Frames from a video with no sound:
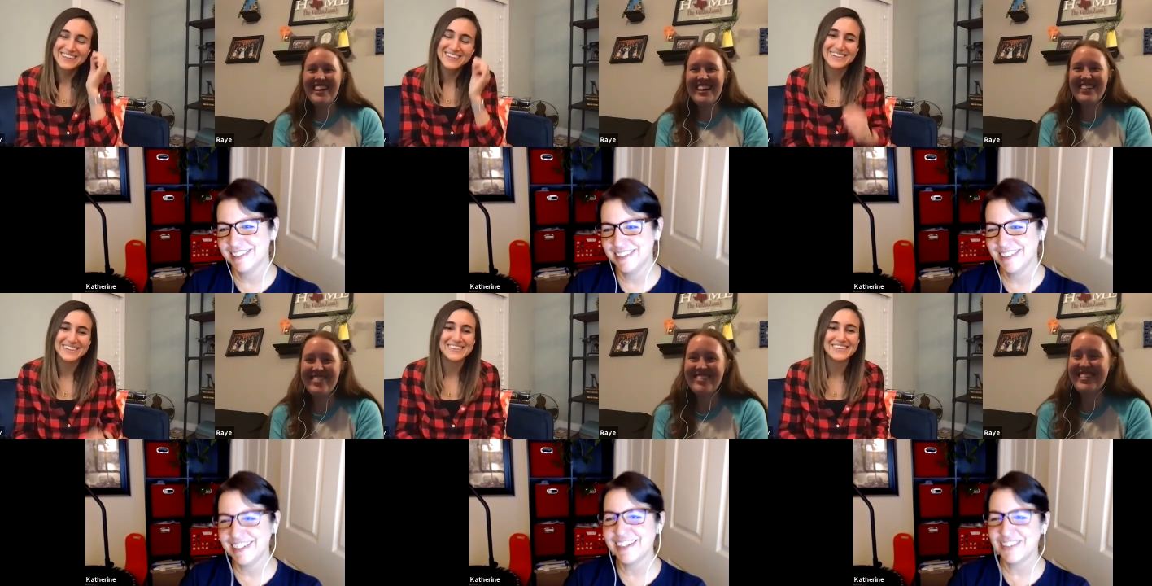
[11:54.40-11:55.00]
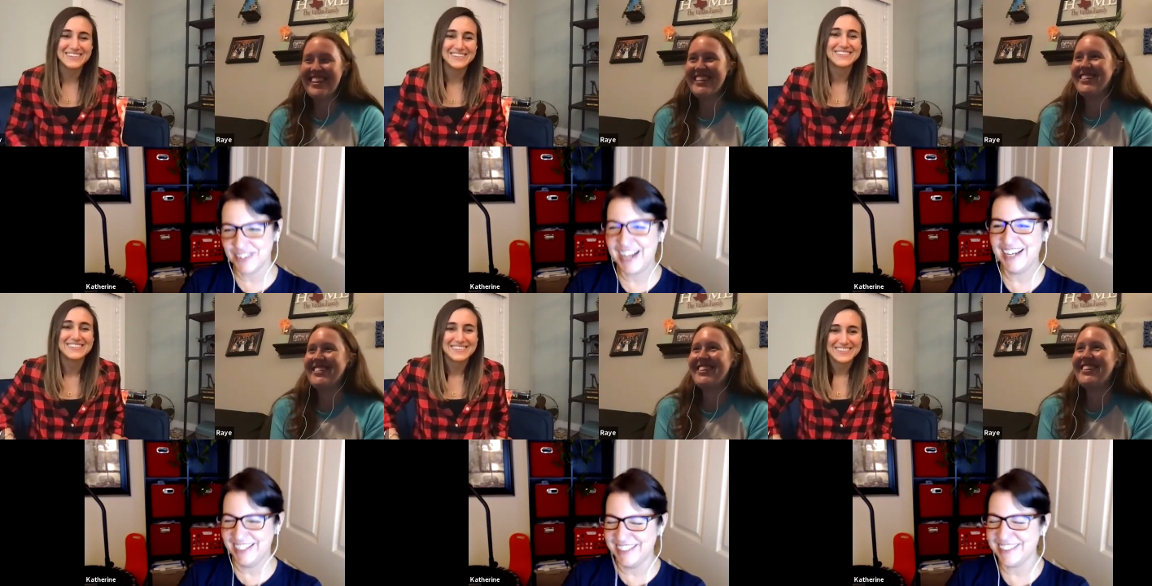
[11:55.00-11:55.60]
Speaker 1: out. I will just pay right.
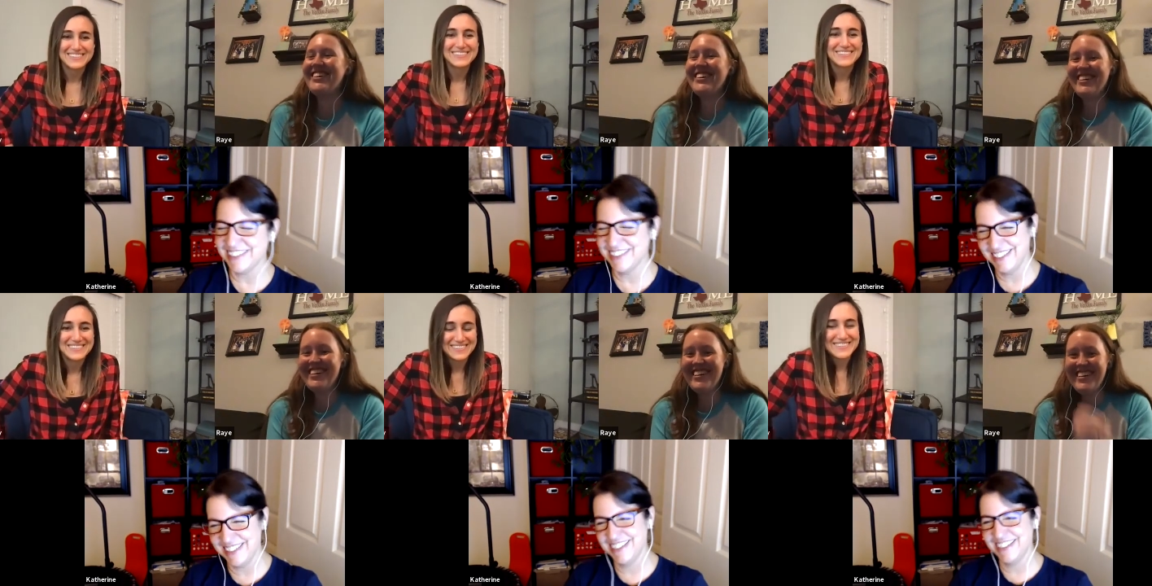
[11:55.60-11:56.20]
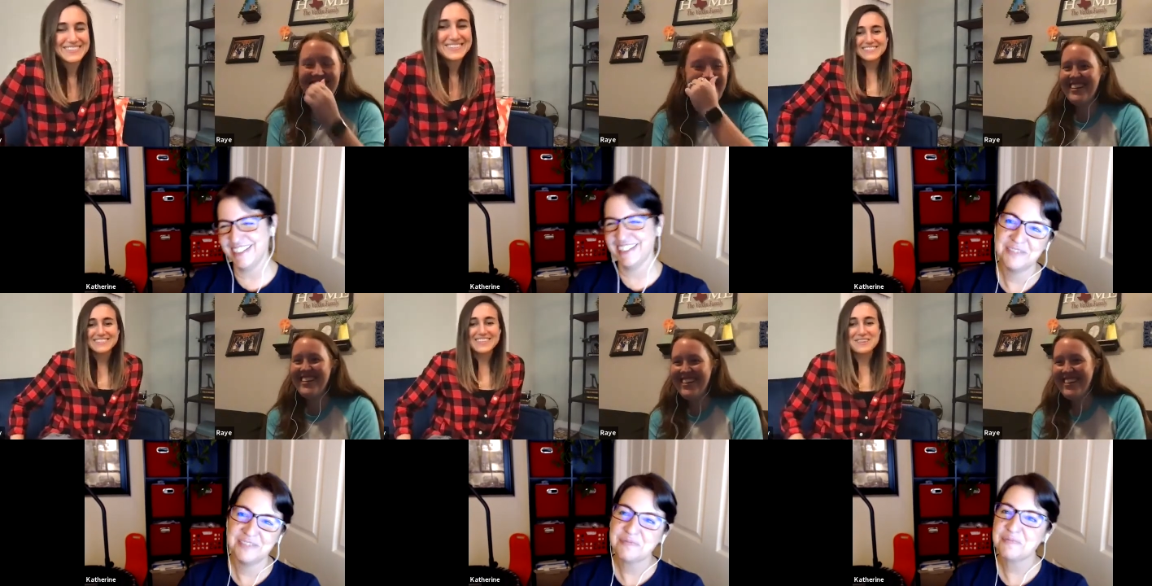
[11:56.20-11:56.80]
yourself.
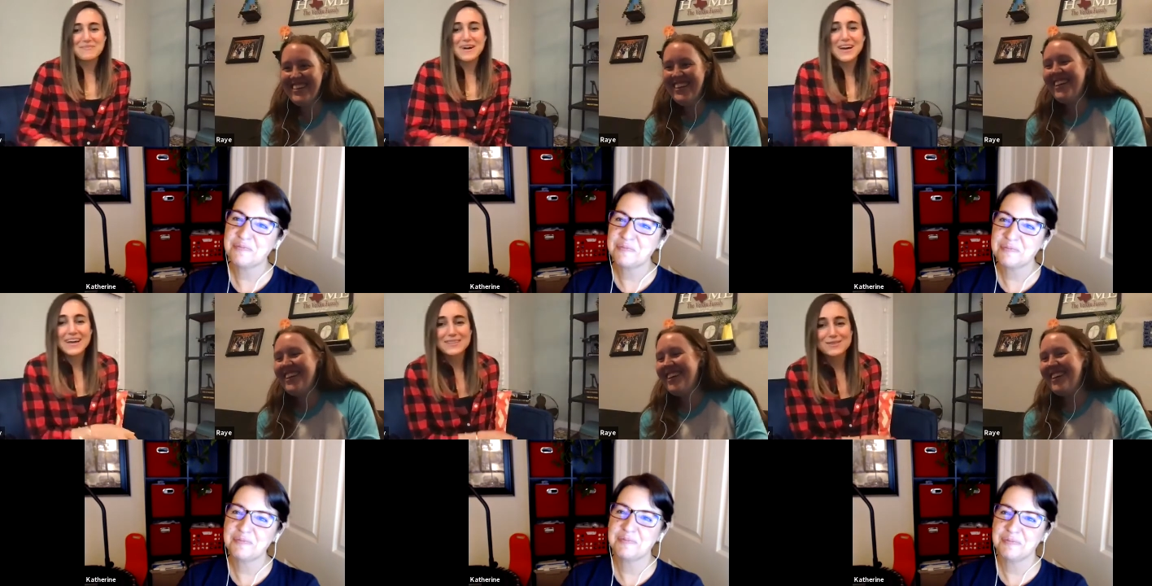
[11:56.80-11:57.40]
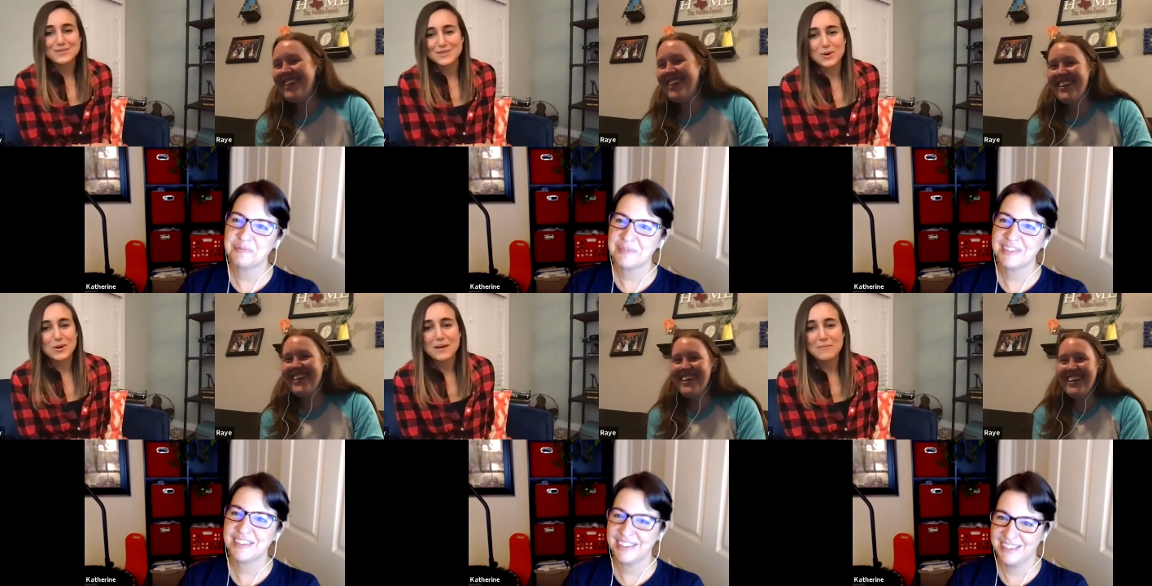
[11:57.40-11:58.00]
Speaker 2: Same. I had
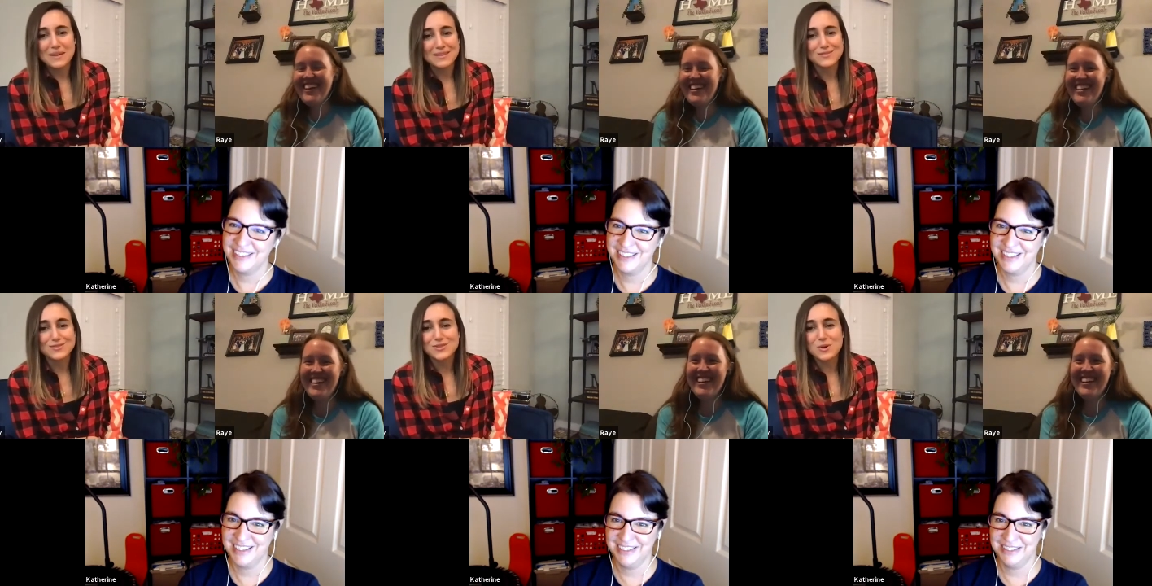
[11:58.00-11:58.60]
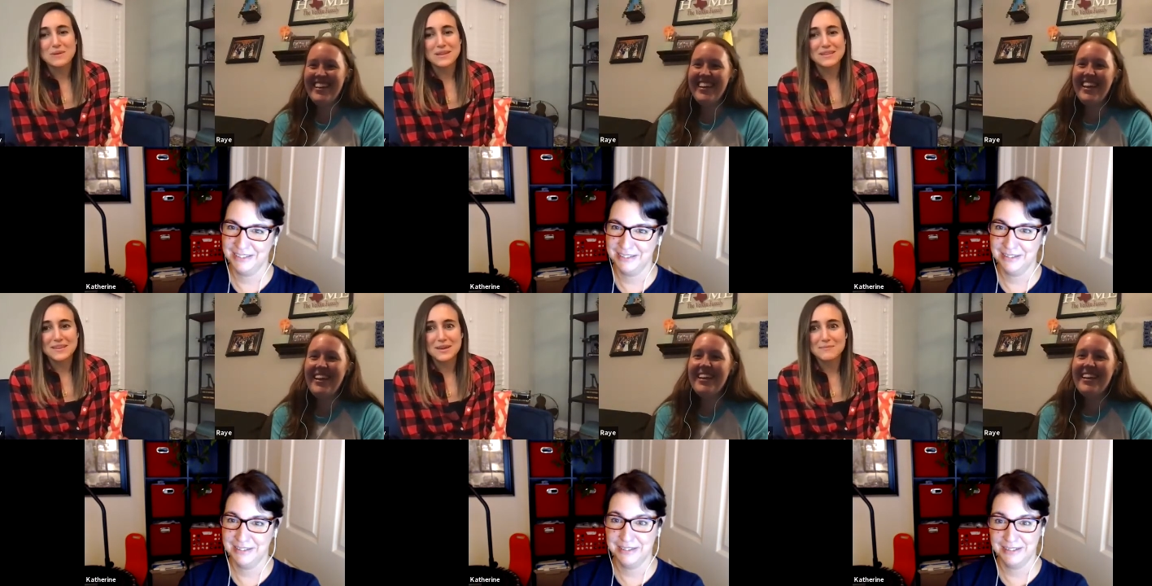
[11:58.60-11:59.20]
so, I mean, so many
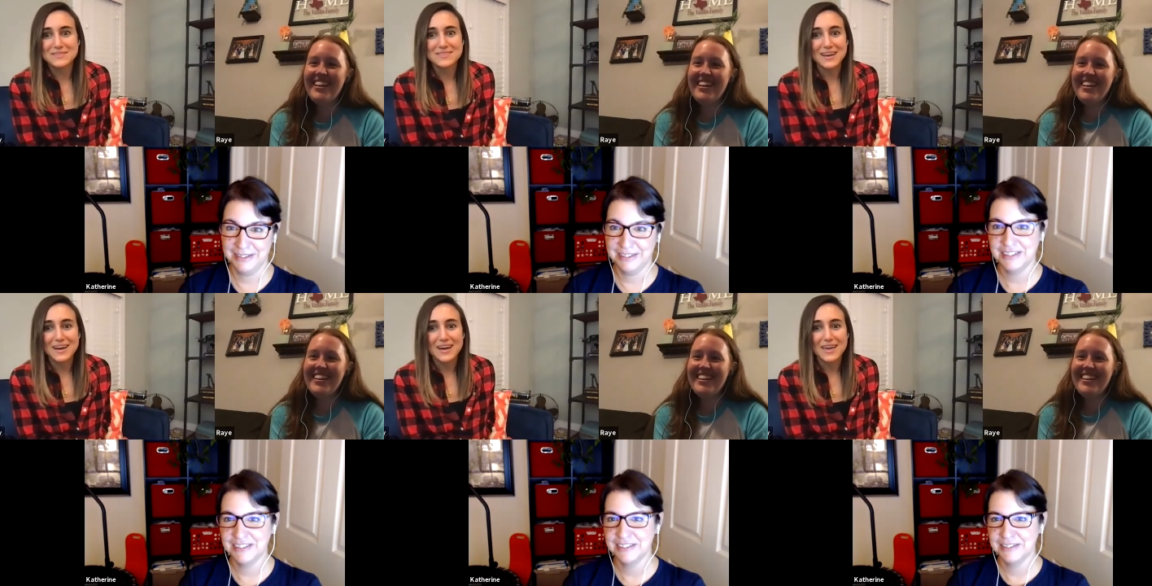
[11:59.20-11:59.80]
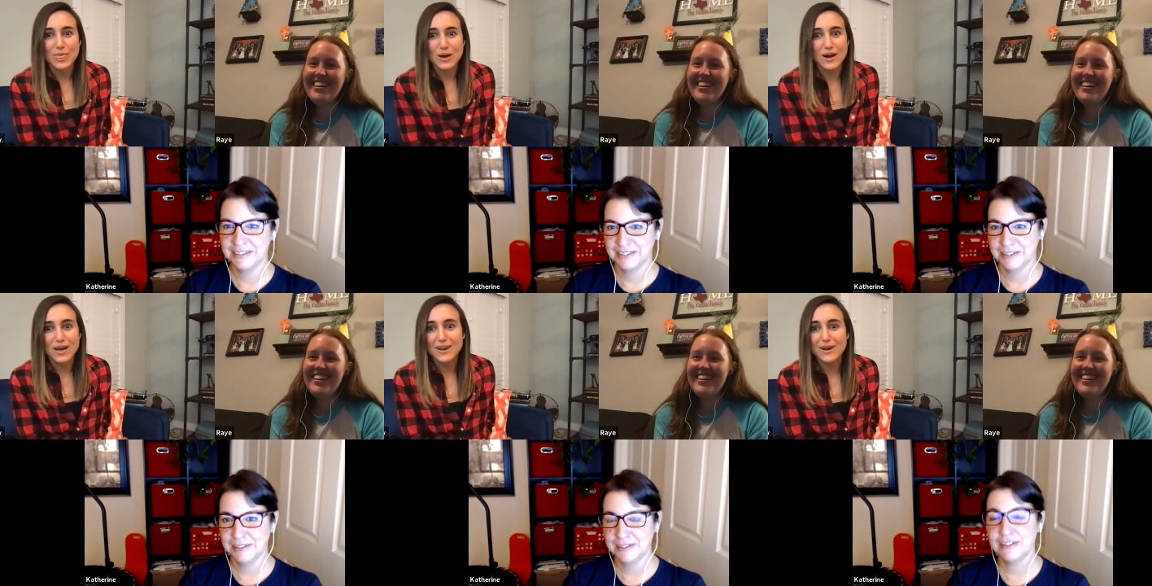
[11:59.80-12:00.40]
times I
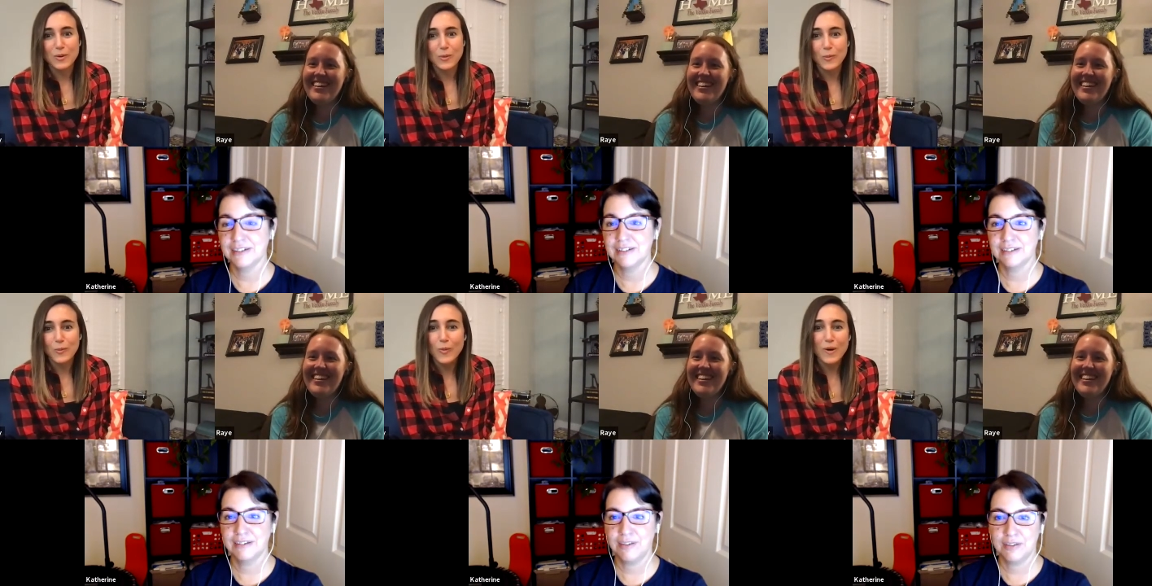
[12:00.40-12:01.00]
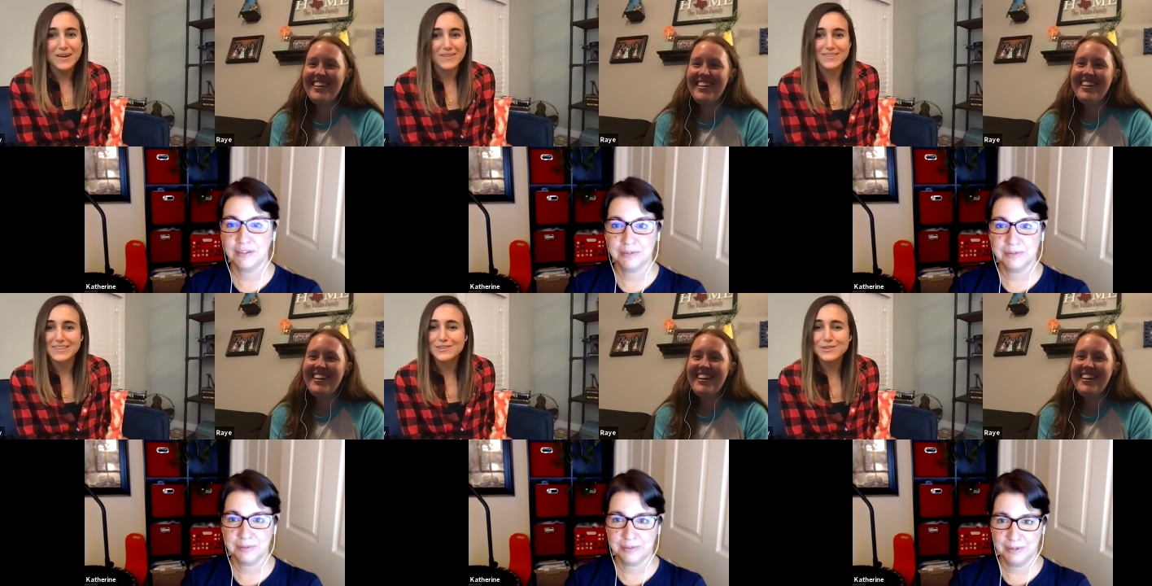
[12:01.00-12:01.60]
thought, what,
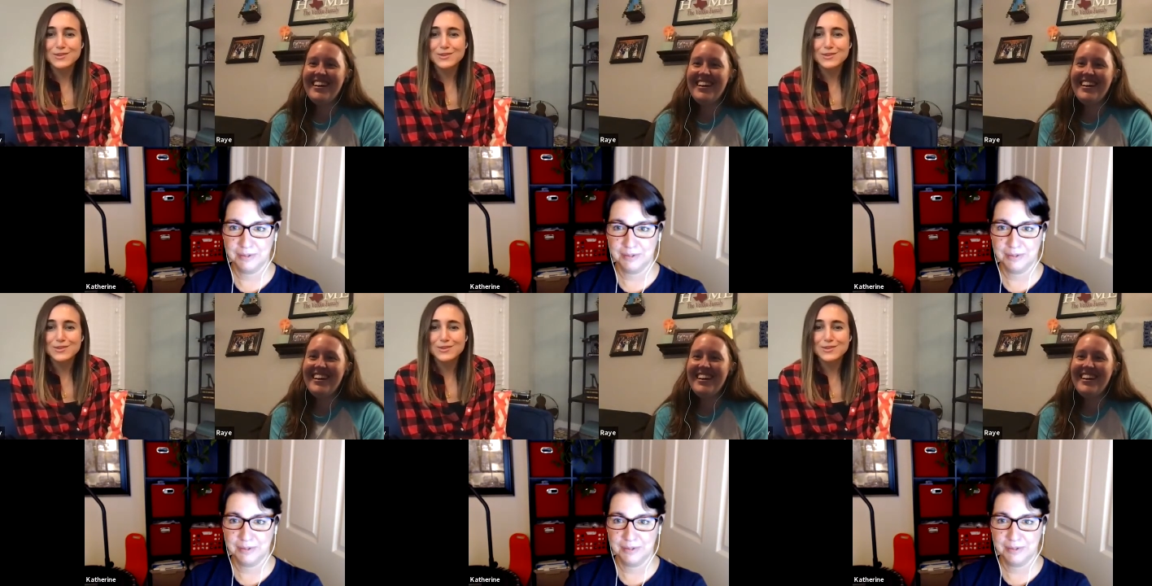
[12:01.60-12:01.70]
like,